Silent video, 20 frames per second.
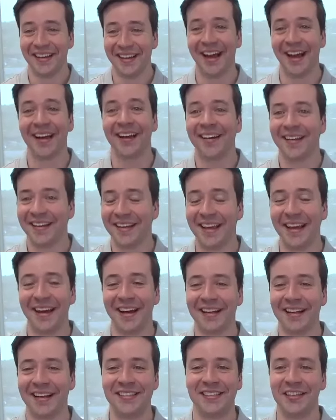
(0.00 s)
Yeah.
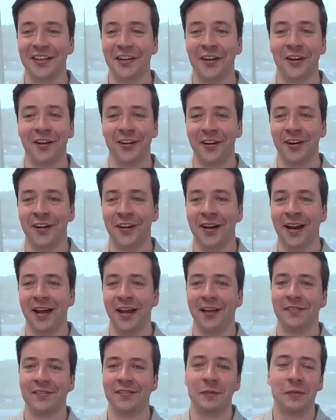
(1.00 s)
You're gonna
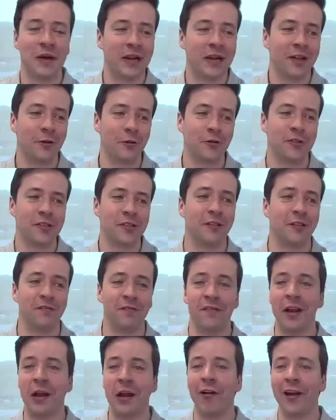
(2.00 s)
have somebody who's
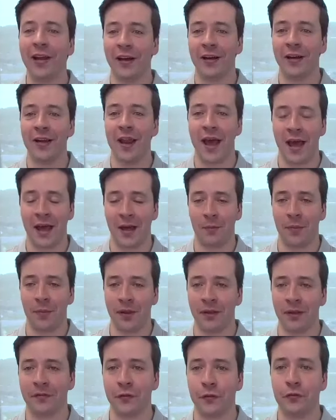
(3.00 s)
very
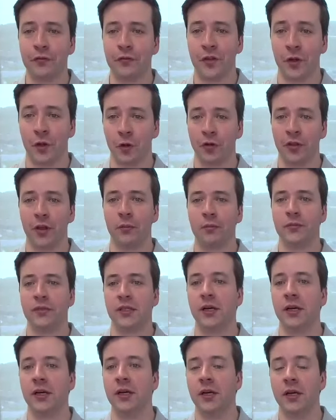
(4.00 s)
unhappy if you've told them
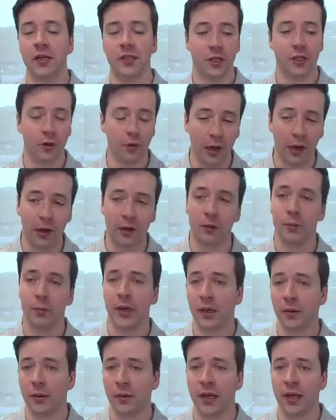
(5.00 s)
to go out
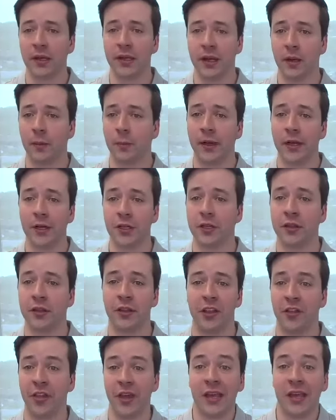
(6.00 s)
and get a patient
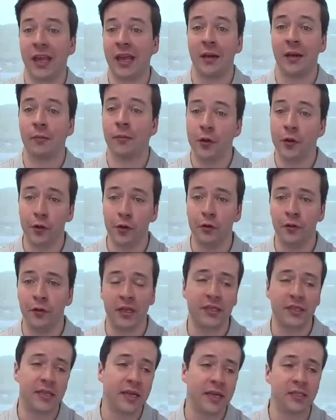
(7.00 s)
that they can't move, and
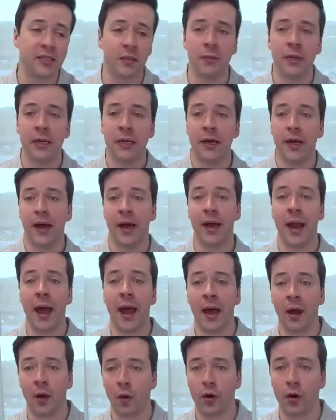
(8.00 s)
it takes them an
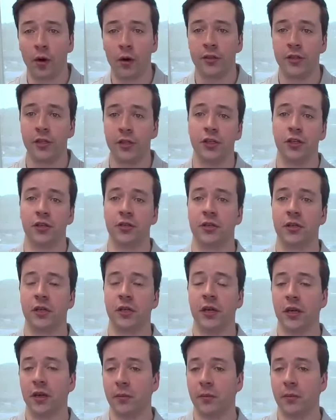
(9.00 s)
hour to just